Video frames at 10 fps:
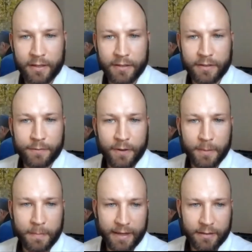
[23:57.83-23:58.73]
that
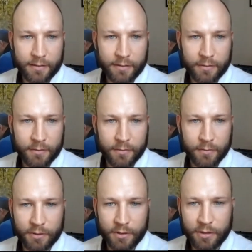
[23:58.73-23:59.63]
Thermex,
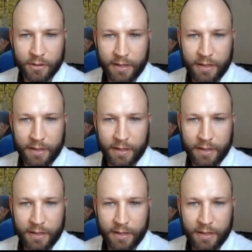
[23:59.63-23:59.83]
shown